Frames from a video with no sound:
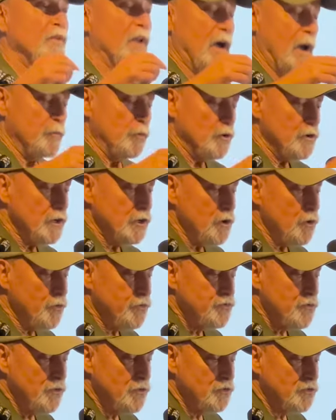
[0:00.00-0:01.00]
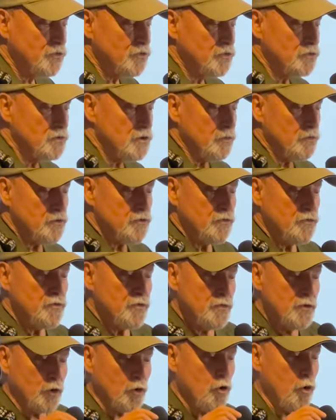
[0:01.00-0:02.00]
I'm going to go through this
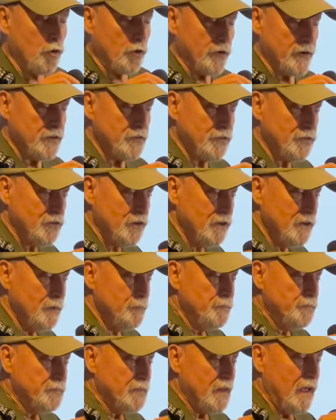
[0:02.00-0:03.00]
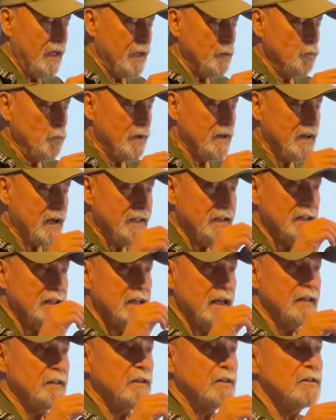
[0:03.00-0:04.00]
through the chorus, and when I
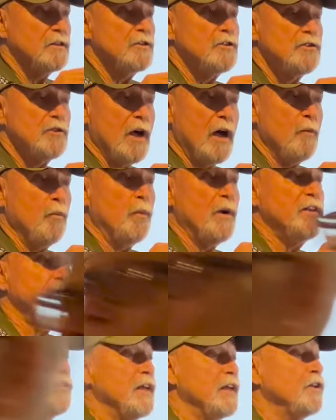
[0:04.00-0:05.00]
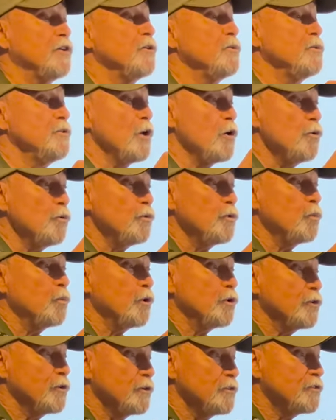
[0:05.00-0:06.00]
get to, when you think you know the
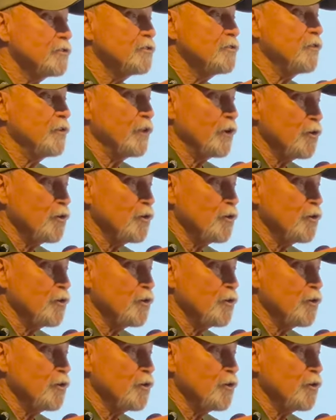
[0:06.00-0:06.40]
words for the